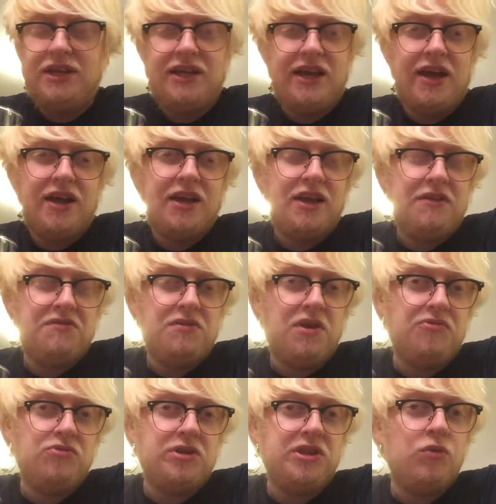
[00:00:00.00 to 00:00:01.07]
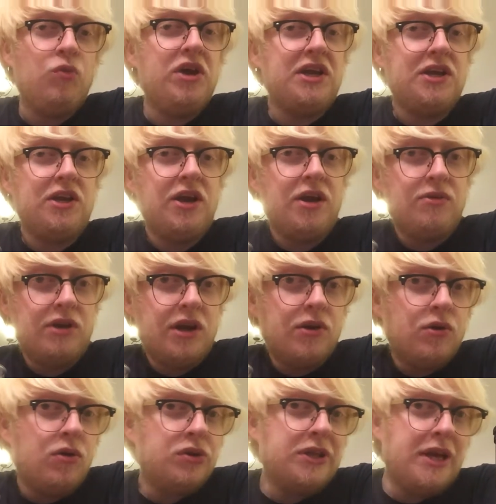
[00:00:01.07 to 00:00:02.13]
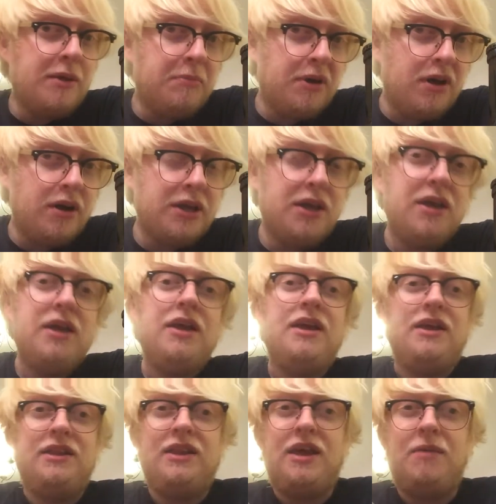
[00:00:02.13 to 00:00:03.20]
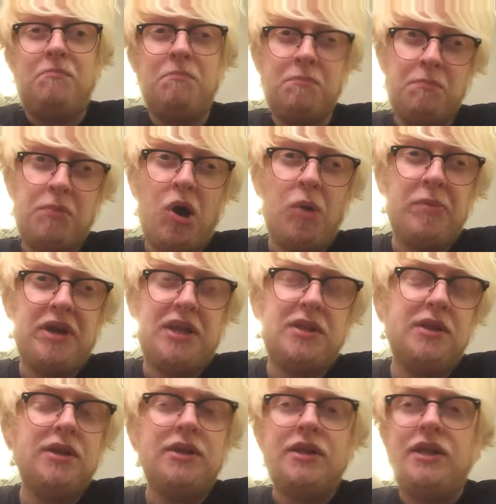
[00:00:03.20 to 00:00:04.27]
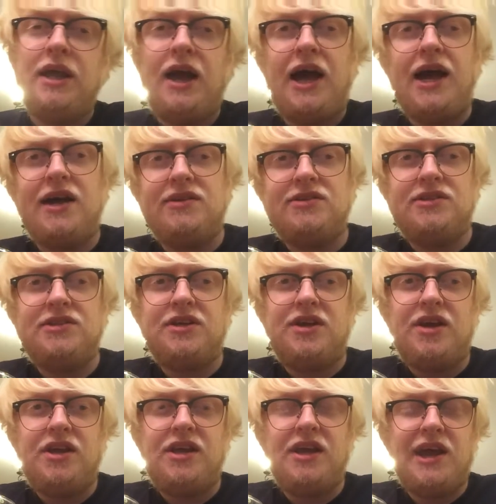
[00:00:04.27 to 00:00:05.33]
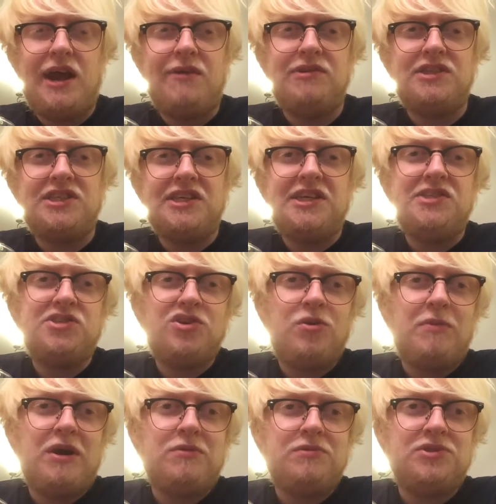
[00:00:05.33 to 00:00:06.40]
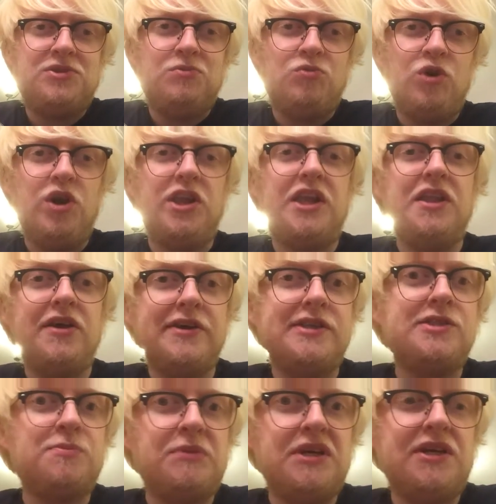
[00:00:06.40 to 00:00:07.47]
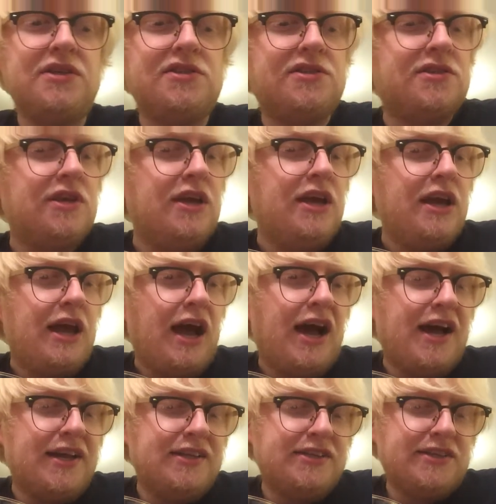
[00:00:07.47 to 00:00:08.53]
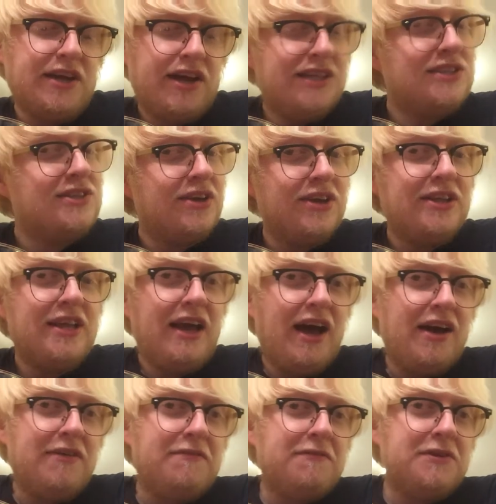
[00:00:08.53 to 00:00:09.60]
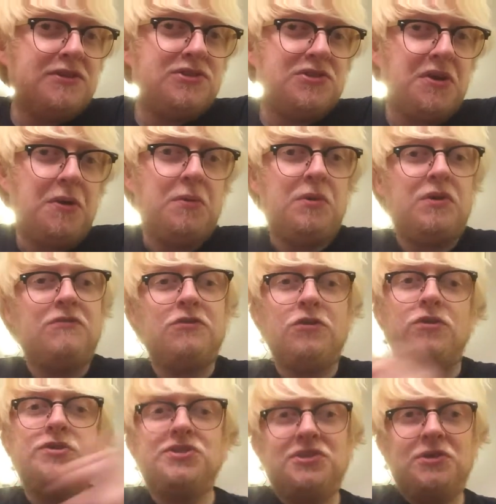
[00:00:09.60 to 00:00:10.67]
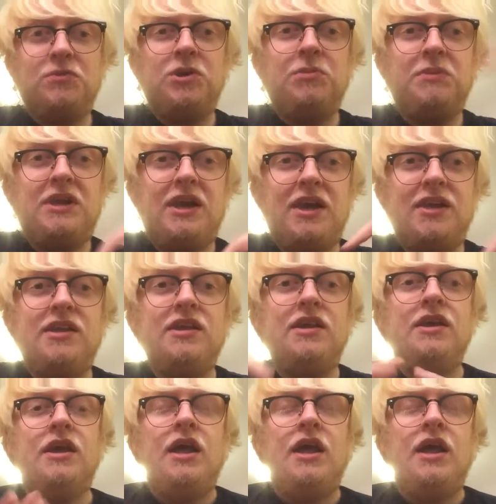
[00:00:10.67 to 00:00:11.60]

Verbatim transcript: yeah, if you're ever in the Wigan area or nearby, then pop in and you're guaranteed to come out with some really nice beers, and I certainly have. So of course there will be a